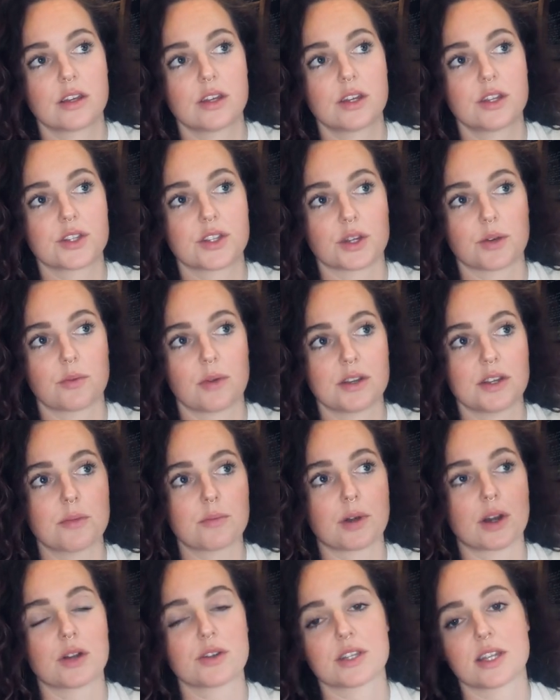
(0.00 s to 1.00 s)
So when you're
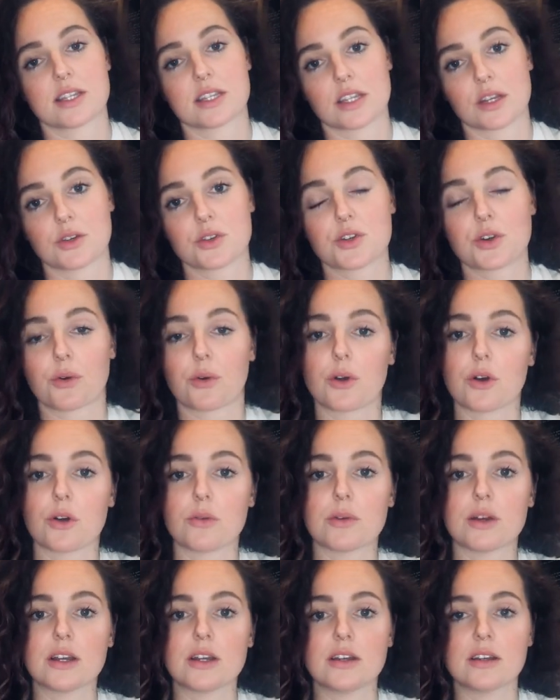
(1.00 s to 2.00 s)
processing
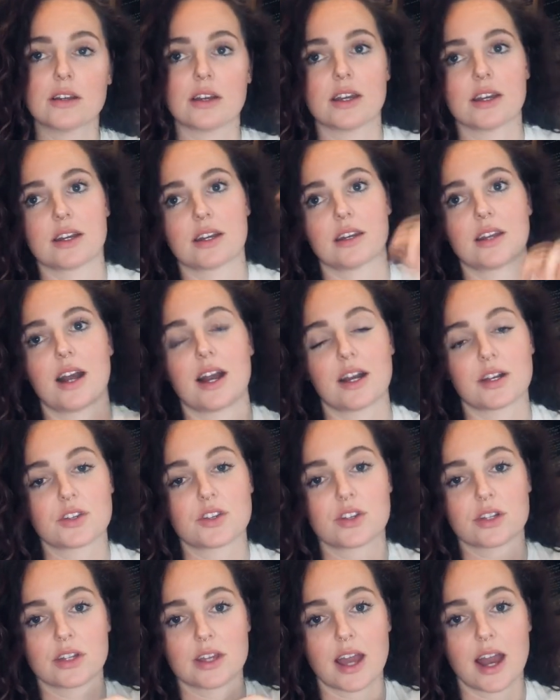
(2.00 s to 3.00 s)
trauma, it can
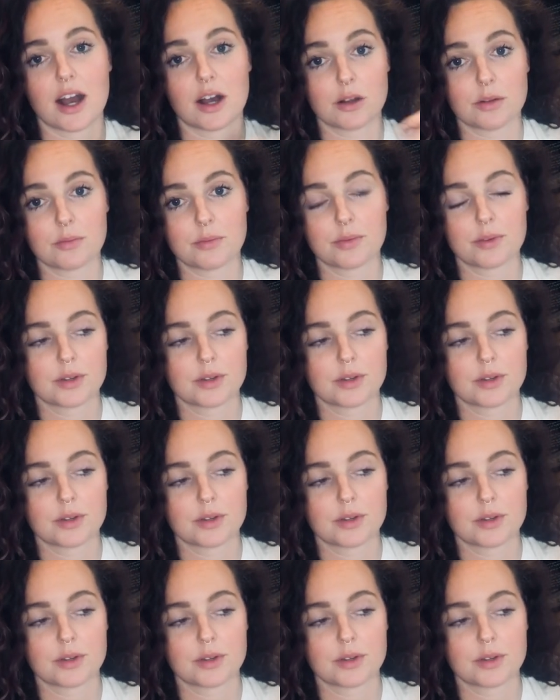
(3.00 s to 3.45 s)
actually help